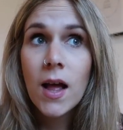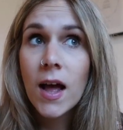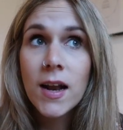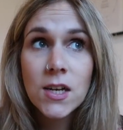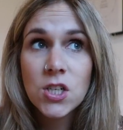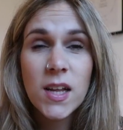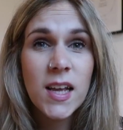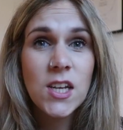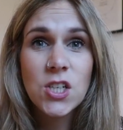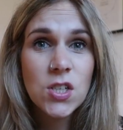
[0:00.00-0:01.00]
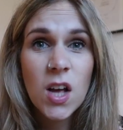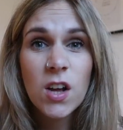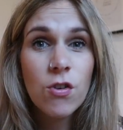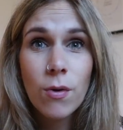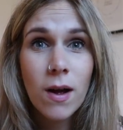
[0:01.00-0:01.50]
And actually he just
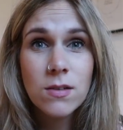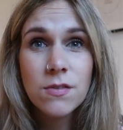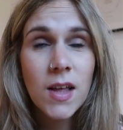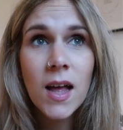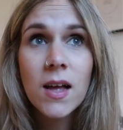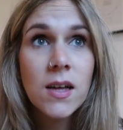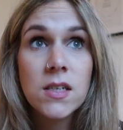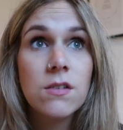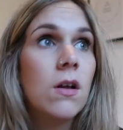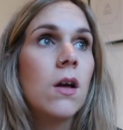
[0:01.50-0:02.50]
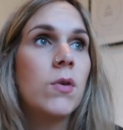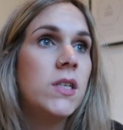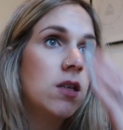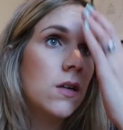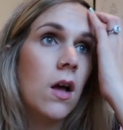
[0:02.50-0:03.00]
kind of grew out of that. We
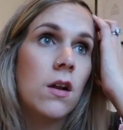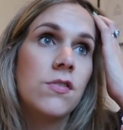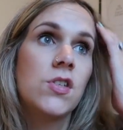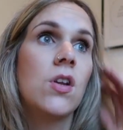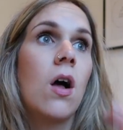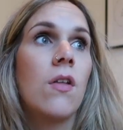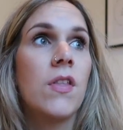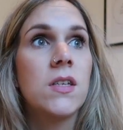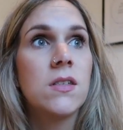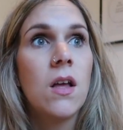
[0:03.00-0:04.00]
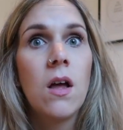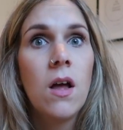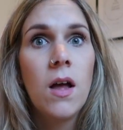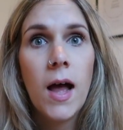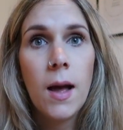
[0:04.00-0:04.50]
didn't kind of start this
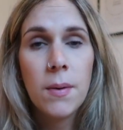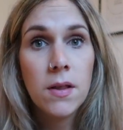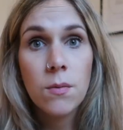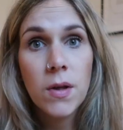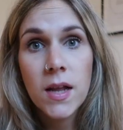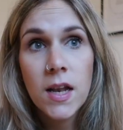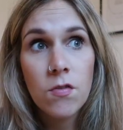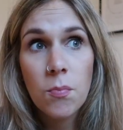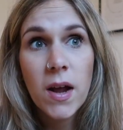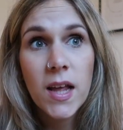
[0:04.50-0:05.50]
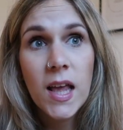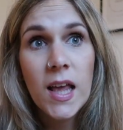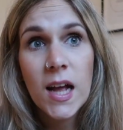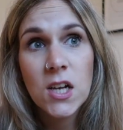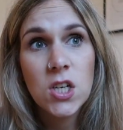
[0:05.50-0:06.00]
habit that we could never break.
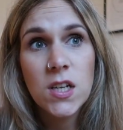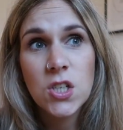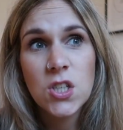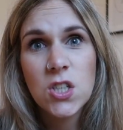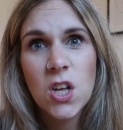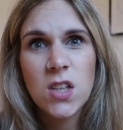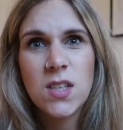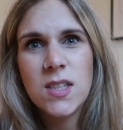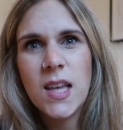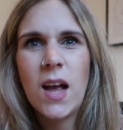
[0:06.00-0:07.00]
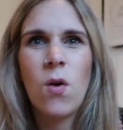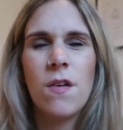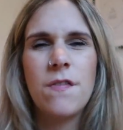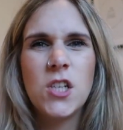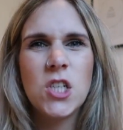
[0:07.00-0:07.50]
He actually just started to get
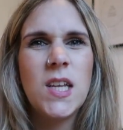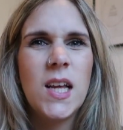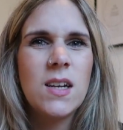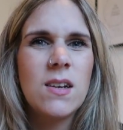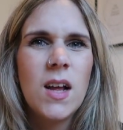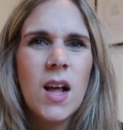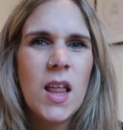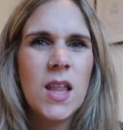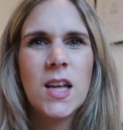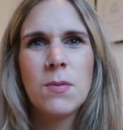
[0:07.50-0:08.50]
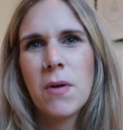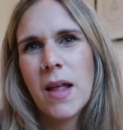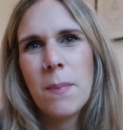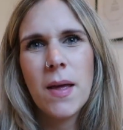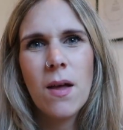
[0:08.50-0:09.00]
quite fidgety, and I think he'd probably
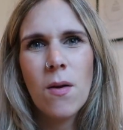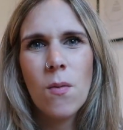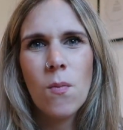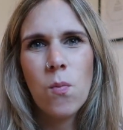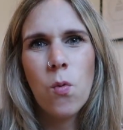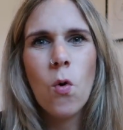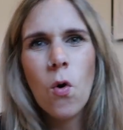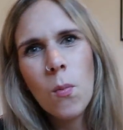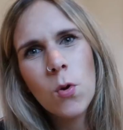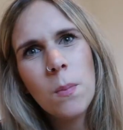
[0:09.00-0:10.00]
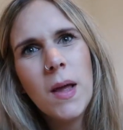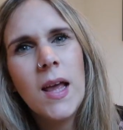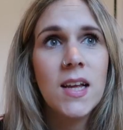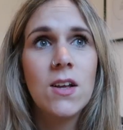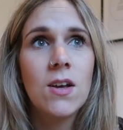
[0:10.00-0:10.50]
get a bit warm on
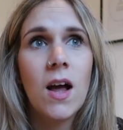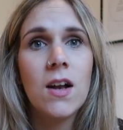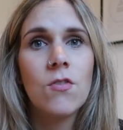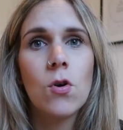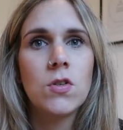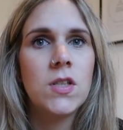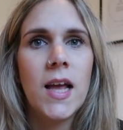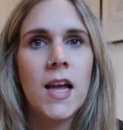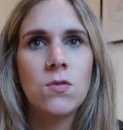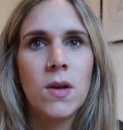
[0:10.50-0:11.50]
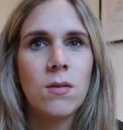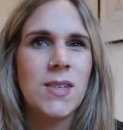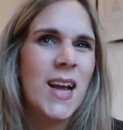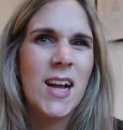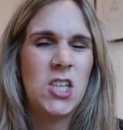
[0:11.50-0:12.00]
me. He kind of got to the age where he
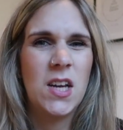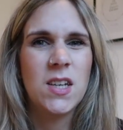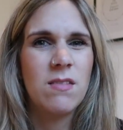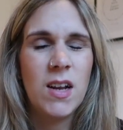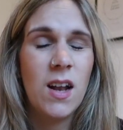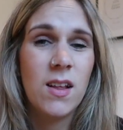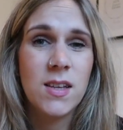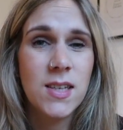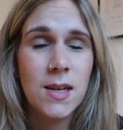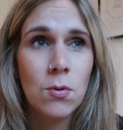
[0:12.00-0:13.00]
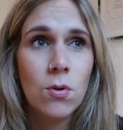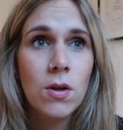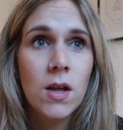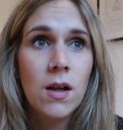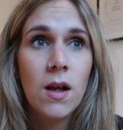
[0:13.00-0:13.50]
was like, actually I don't really like this
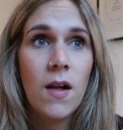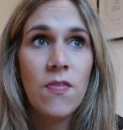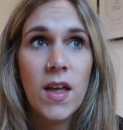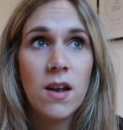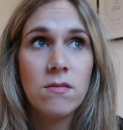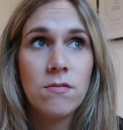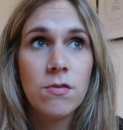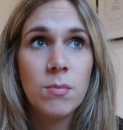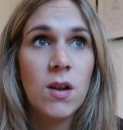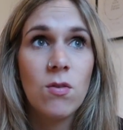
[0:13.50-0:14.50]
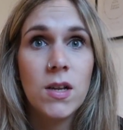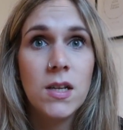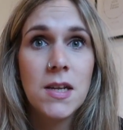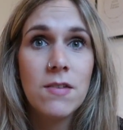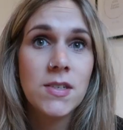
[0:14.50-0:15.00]
anymore, and then from then on he
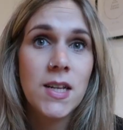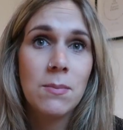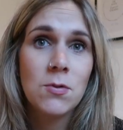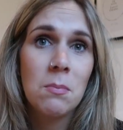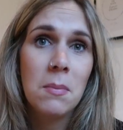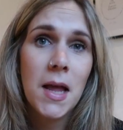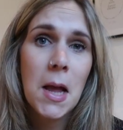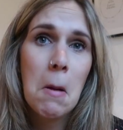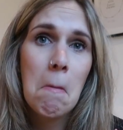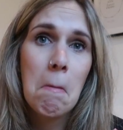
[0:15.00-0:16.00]
never slept on me.